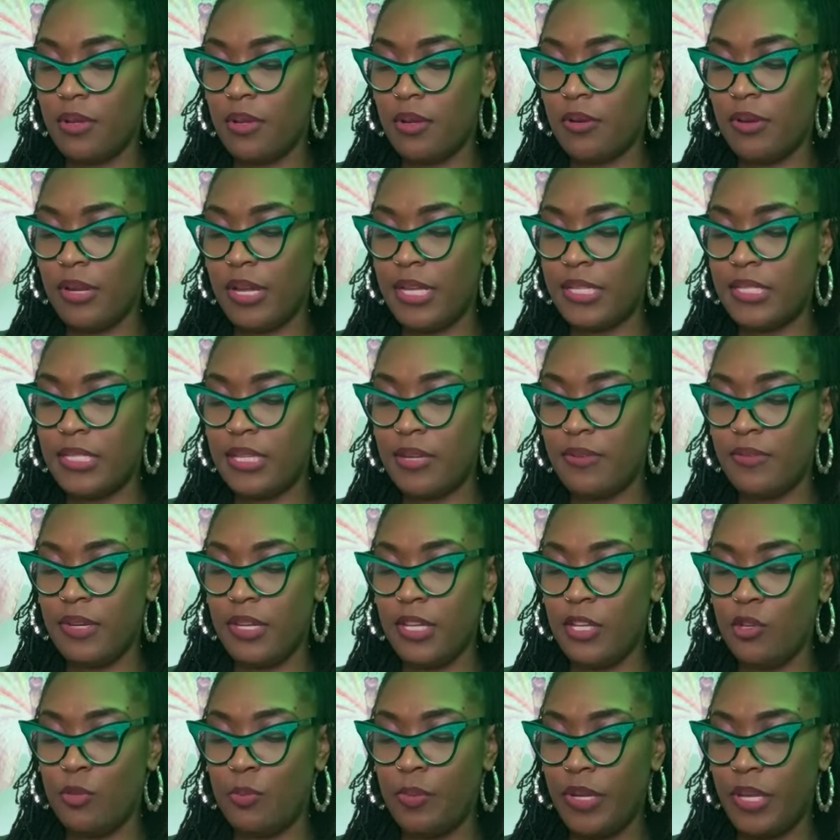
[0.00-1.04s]

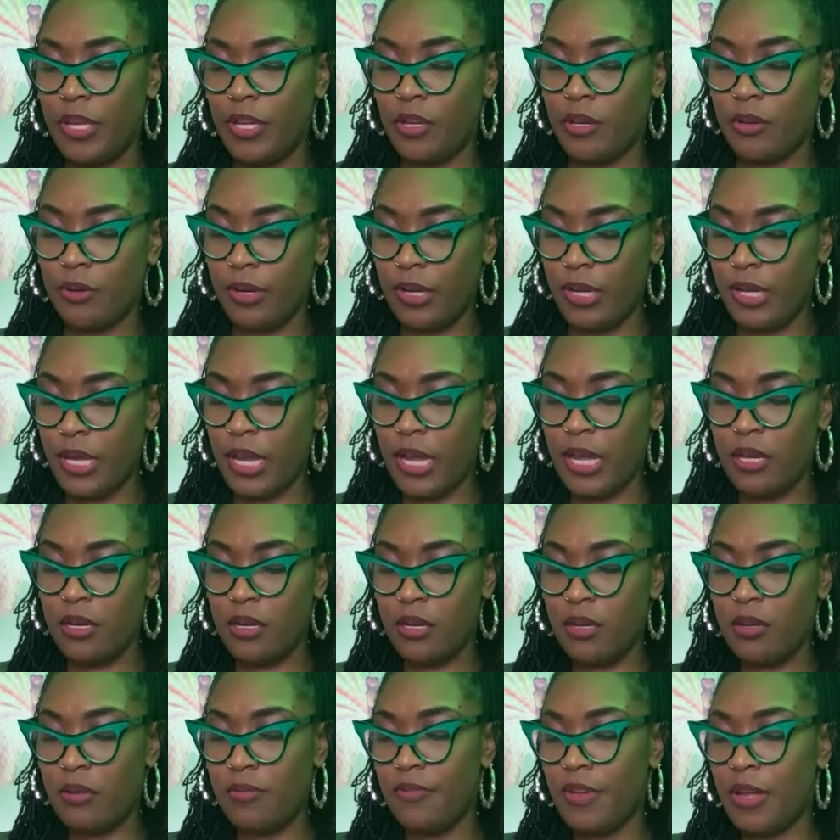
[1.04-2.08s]
Creativity, you being
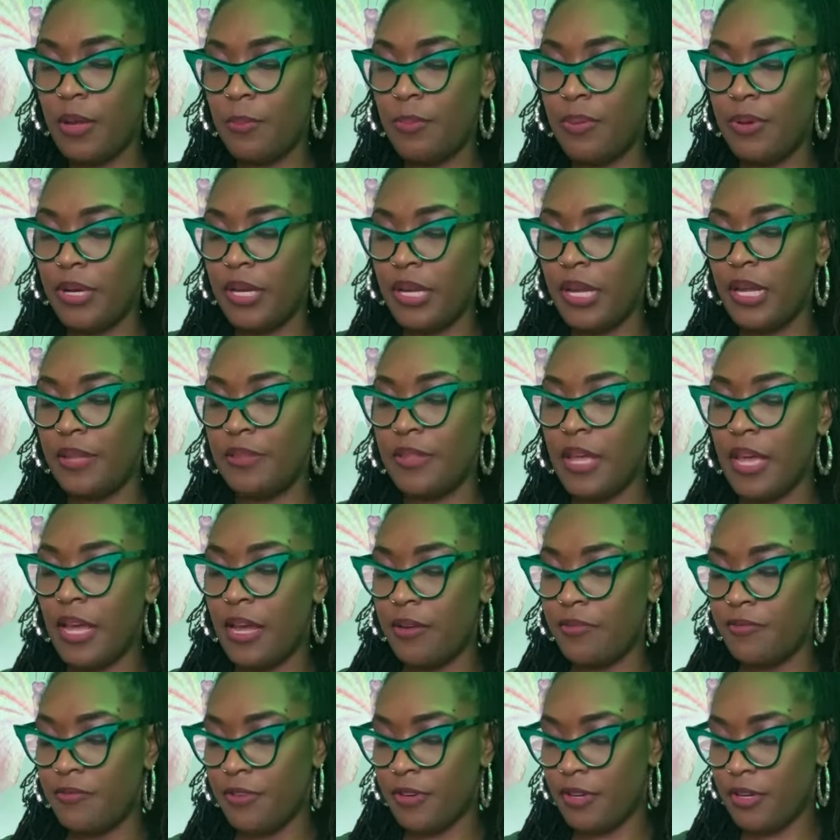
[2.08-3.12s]
creative and putting in the
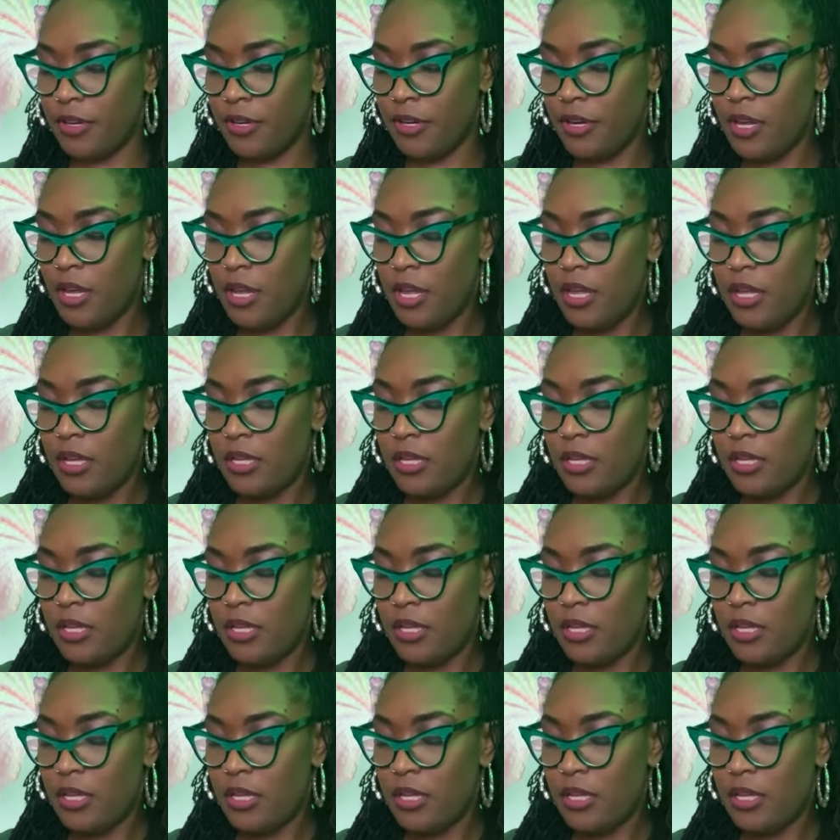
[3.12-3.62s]
effort.